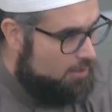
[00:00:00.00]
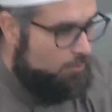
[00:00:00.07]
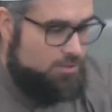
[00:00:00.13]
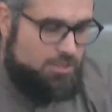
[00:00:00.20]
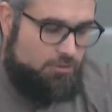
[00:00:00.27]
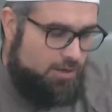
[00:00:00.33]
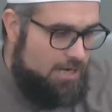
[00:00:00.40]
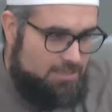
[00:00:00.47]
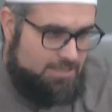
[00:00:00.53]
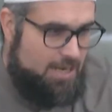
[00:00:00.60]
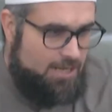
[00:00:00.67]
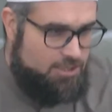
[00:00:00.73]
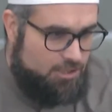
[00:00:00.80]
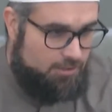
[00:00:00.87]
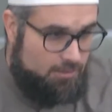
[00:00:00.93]
was a great
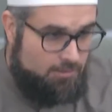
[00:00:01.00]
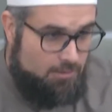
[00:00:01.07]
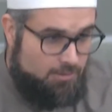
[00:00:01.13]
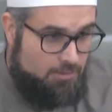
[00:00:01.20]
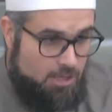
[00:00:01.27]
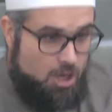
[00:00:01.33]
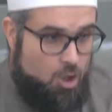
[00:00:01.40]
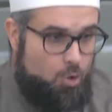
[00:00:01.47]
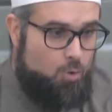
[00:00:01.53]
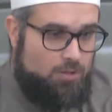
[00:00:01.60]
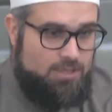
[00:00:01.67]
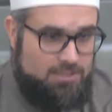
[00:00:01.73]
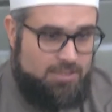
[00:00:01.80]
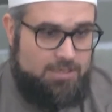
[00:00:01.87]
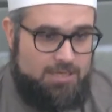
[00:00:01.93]
tajir. Not
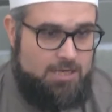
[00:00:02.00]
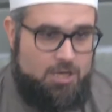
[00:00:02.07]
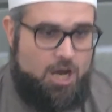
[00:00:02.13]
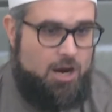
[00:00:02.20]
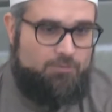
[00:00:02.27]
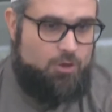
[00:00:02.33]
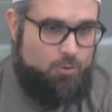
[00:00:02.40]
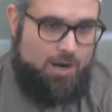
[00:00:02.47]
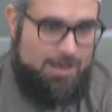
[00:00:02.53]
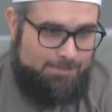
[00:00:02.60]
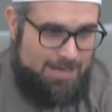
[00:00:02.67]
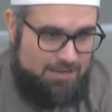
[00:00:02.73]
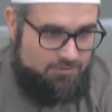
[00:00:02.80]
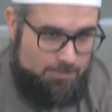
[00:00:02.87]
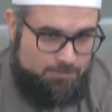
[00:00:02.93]
only did he not require money from